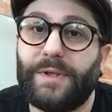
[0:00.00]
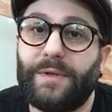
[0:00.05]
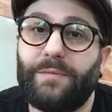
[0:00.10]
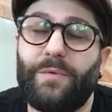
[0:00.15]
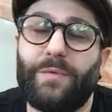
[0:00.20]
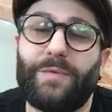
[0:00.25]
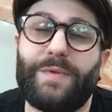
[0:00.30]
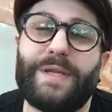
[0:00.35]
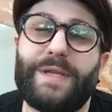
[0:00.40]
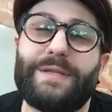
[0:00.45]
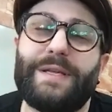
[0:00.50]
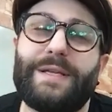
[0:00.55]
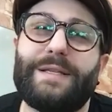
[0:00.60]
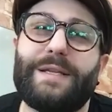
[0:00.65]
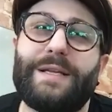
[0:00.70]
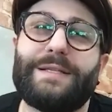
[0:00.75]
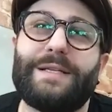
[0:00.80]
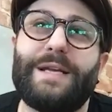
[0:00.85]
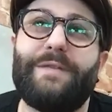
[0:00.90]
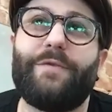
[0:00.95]

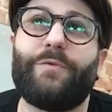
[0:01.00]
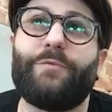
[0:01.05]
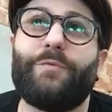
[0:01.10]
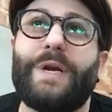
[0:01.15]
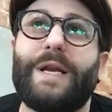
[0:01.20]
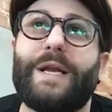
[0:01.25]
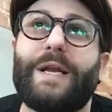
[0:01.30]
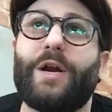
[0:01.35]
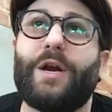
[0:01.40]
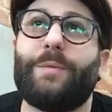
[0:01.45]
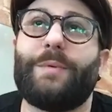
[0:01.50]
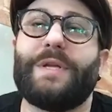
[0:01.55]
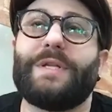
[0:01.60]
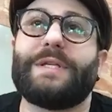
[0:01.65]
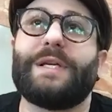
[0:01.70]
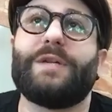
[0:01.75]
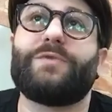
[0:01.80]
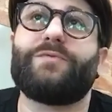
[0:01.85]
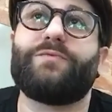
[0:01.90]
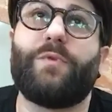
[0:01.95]
it's never really going to be
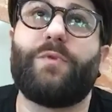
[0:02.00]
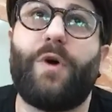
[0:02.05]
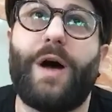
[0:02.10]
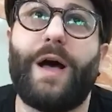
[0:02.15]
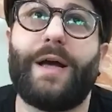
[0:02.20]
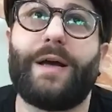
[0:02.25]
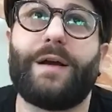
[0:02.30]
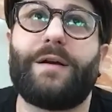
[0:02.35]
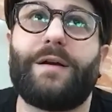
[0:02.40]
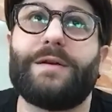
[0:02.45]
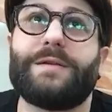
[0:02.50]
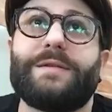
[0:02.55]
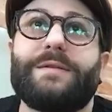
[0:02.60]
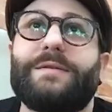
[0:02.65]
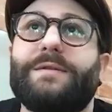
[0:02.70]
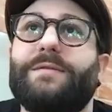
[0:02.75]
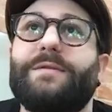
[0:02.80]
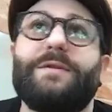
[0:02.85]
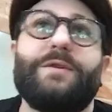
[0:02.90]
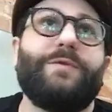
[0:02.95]
until it's right,
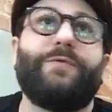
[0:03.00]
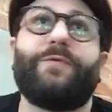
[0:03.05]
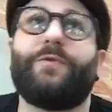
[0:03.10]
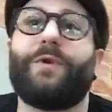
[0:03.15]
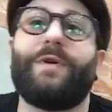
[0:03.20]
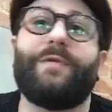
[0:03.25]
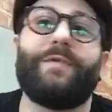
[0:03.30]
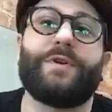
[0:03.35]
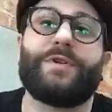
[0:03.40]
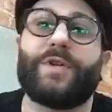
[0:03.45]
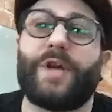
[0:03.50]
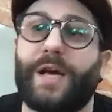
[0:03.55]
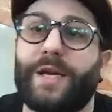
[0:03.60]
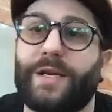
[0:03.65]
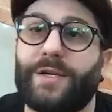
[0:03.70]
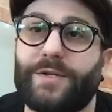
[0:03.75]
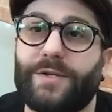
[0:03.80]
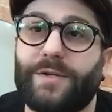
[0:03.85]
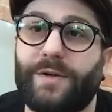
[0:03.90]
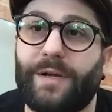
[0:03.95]
because you forever
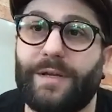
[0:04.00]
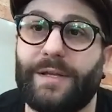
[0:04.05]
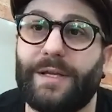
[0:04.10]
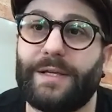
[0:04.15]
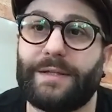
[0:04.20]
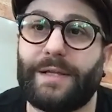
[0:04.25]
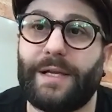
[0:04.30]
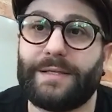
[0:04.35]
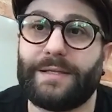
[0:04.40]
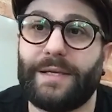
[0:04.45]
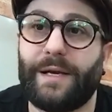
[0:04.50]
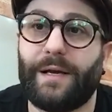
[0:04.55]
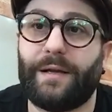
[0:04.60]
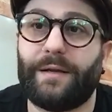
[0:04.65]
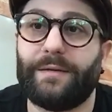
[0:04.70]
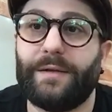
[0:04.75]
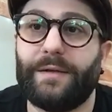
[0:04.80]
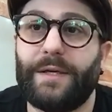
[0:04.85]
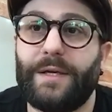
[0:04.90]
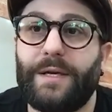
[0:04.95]
change. I think that's
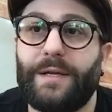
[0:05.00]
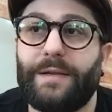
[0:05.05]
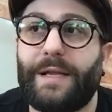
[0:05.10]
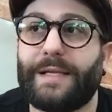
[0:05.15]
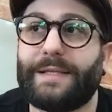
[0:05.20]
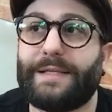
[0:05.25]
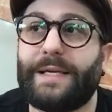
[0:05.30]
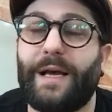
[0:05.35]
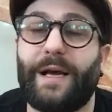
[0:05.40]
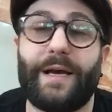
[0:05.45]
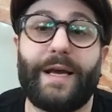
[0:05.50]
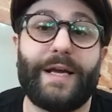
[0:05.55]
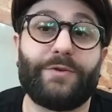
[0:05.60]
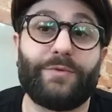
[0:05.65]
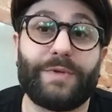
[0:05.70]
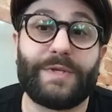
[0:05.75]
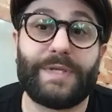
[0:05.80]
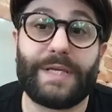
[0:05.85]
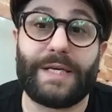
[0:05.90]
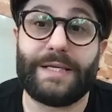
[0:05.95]
how
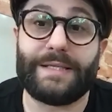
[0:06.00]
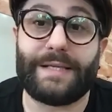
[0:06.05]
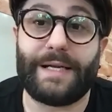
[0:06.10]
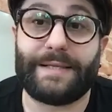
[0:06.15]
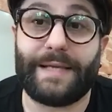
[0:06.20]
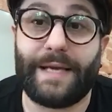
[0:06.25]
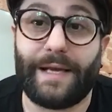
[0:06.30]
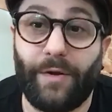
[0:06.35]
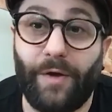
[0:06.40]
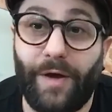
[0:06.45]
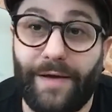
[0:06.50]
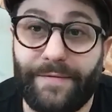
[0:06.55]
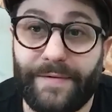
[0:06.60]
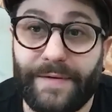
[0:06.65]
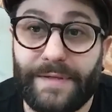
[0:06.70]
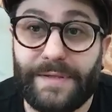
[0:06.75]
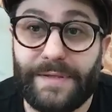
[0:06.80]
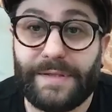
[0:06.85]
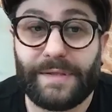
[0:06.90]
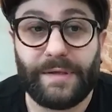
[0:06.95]
hairdressing is. That's how life
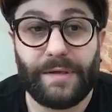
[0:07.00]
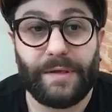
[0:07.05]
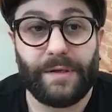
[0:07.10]
is.